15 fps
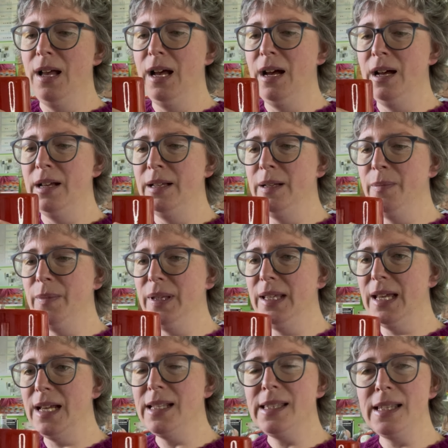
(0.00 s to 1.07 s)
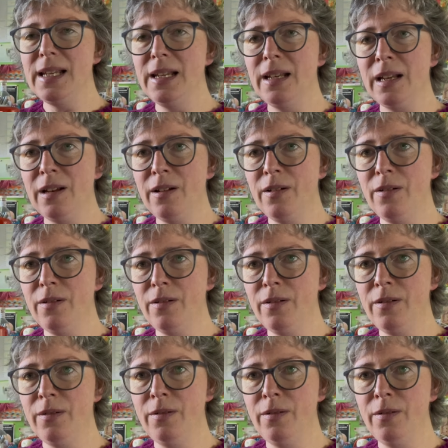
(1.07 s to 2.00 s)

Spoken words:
I am guessing